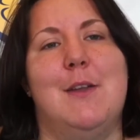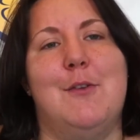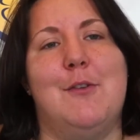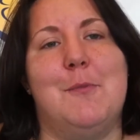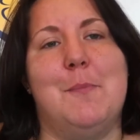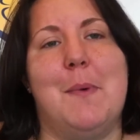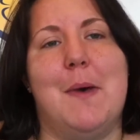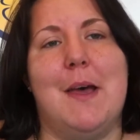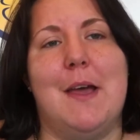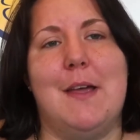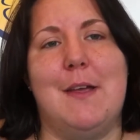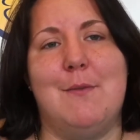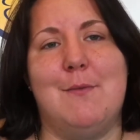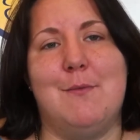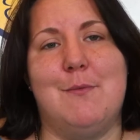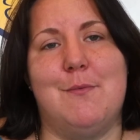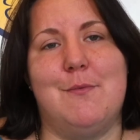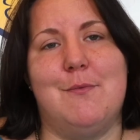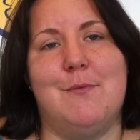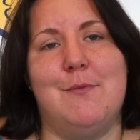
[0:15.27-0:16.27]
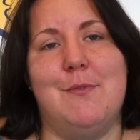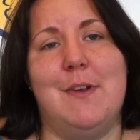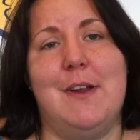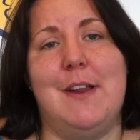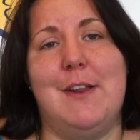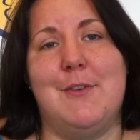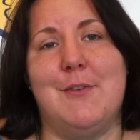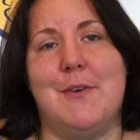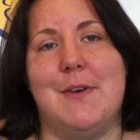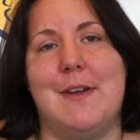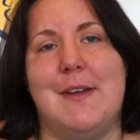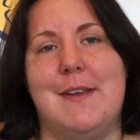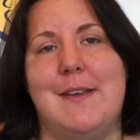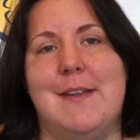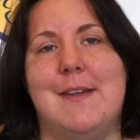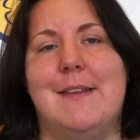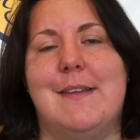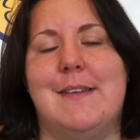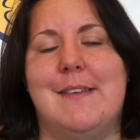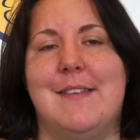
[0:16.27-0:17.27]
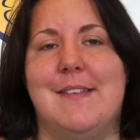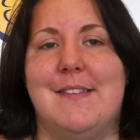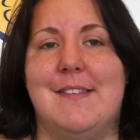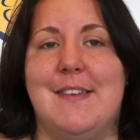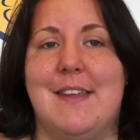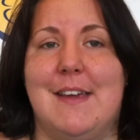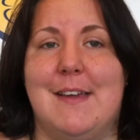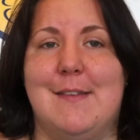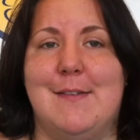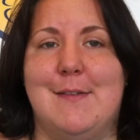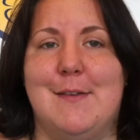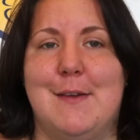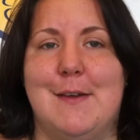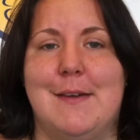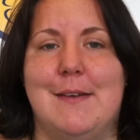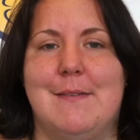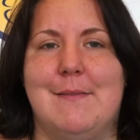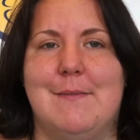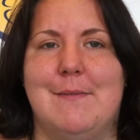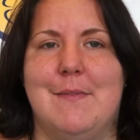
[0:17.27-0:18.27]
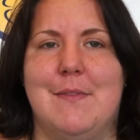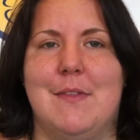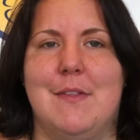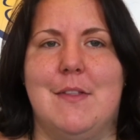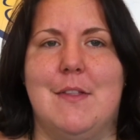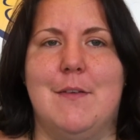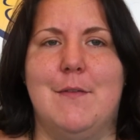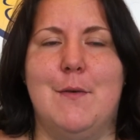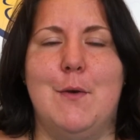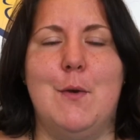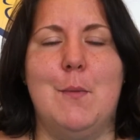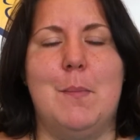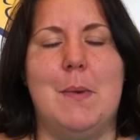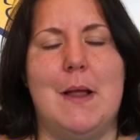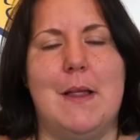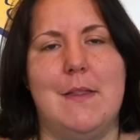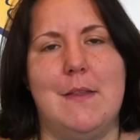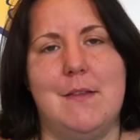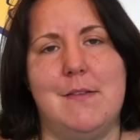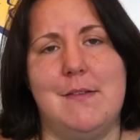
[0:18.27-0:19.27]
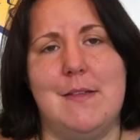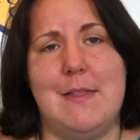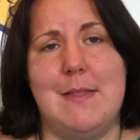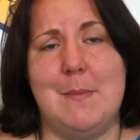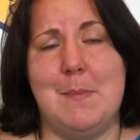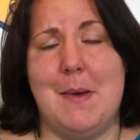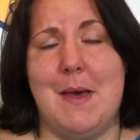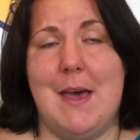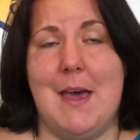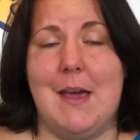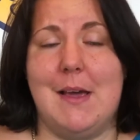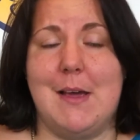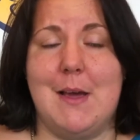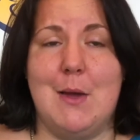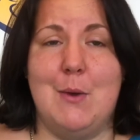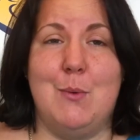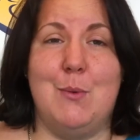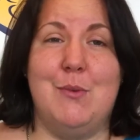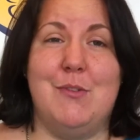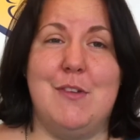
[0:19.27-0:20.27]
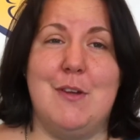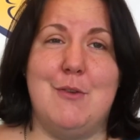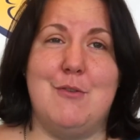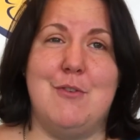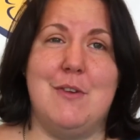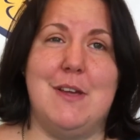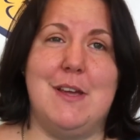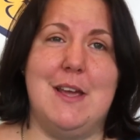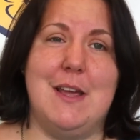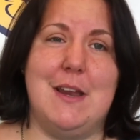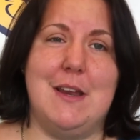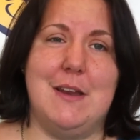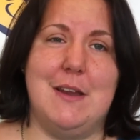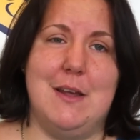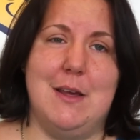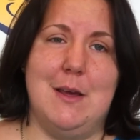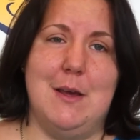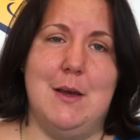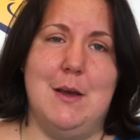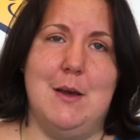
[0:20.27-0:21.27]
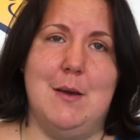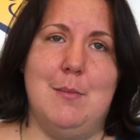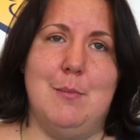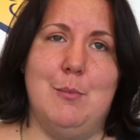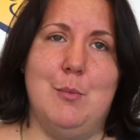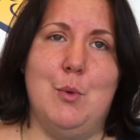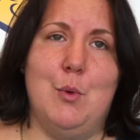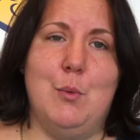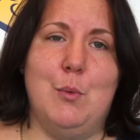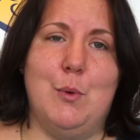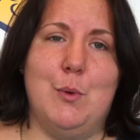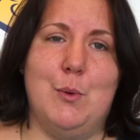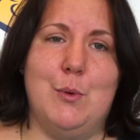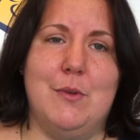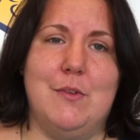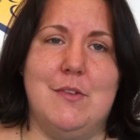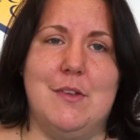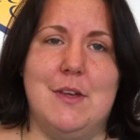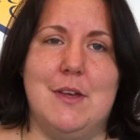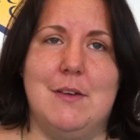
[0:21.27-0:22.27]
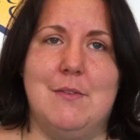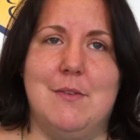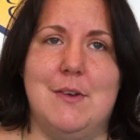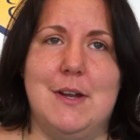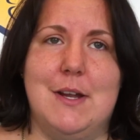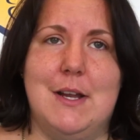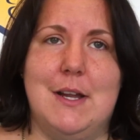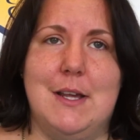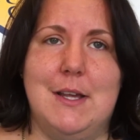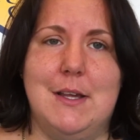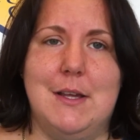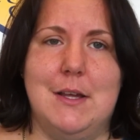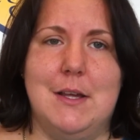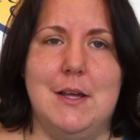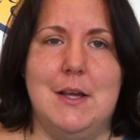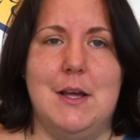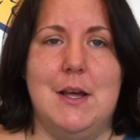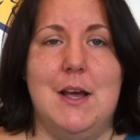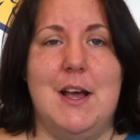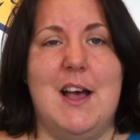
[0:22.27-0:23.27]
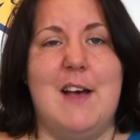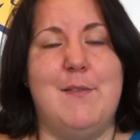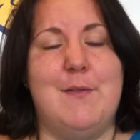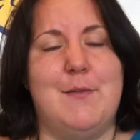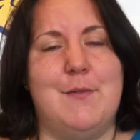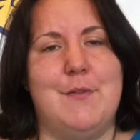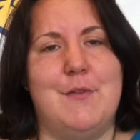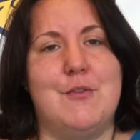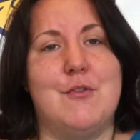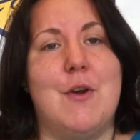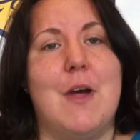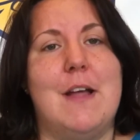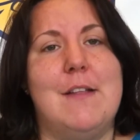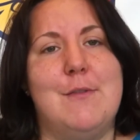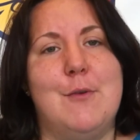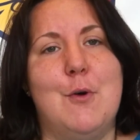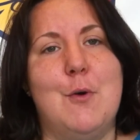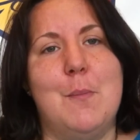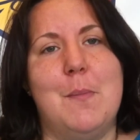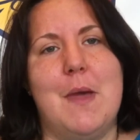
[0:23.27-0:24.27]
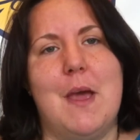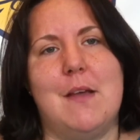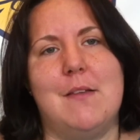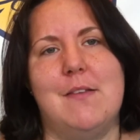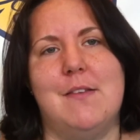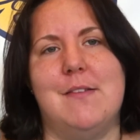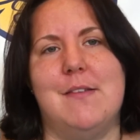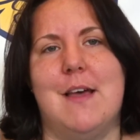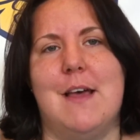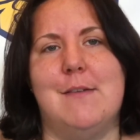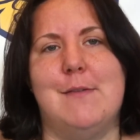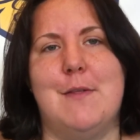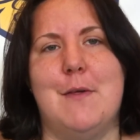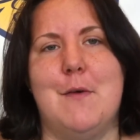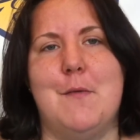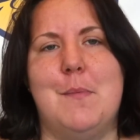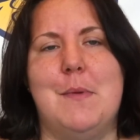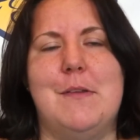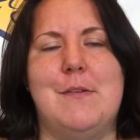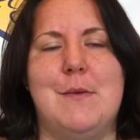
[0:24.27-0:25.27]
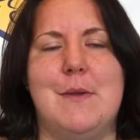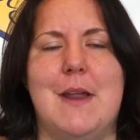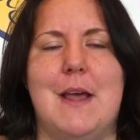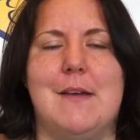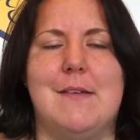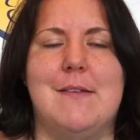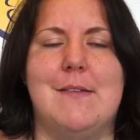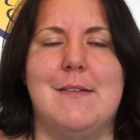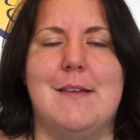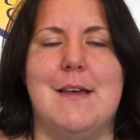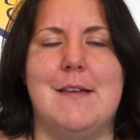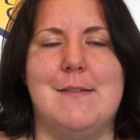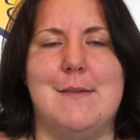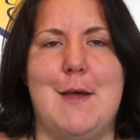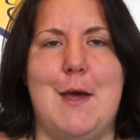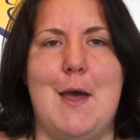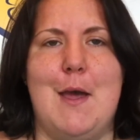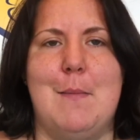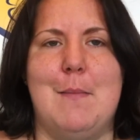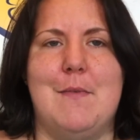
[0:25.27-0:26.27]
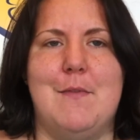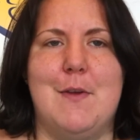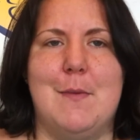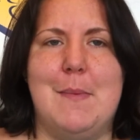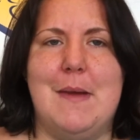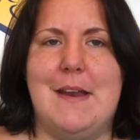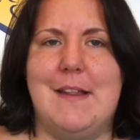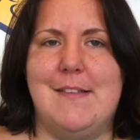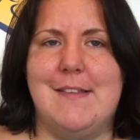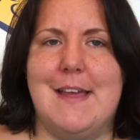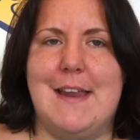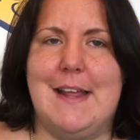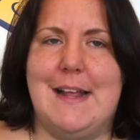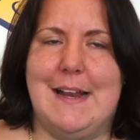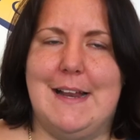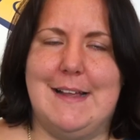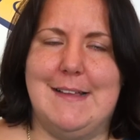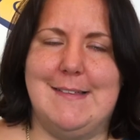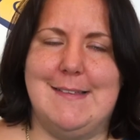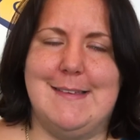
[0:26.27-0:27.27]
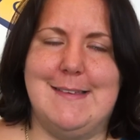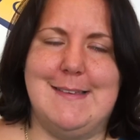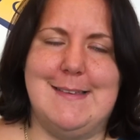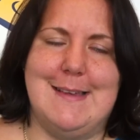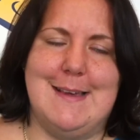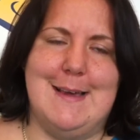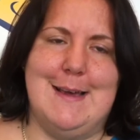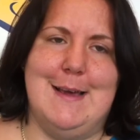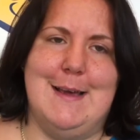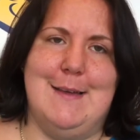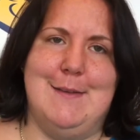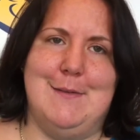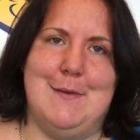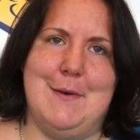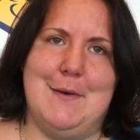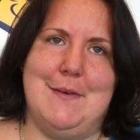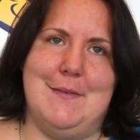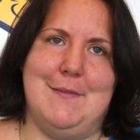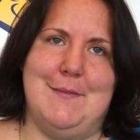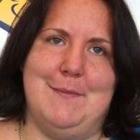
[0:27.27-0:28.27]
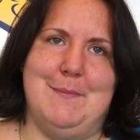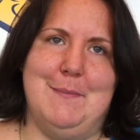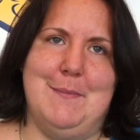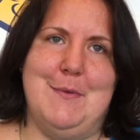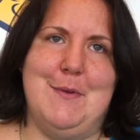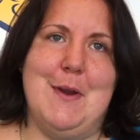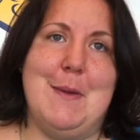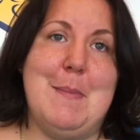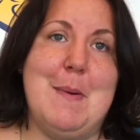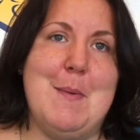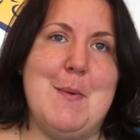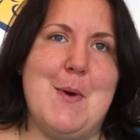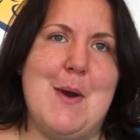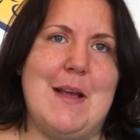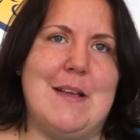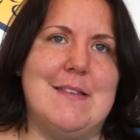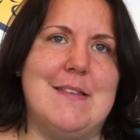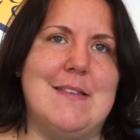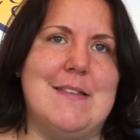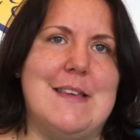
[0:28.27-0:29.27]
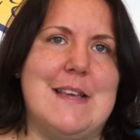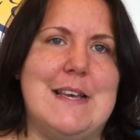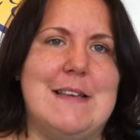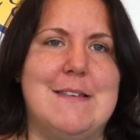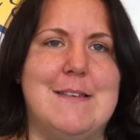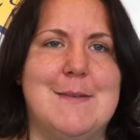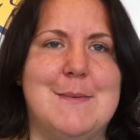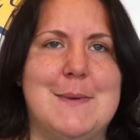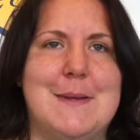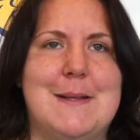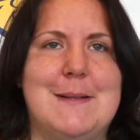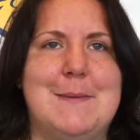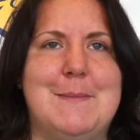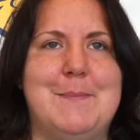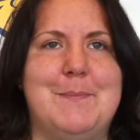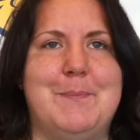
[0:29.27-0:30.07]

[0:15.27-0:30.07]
Just by really trying to stick to the food plan that's in the pack and also drinking more water, really. I've tried to up my exercise. Although I've been doing exercise at home, I've not made it to any classes. So I've done a bit more exercise as well.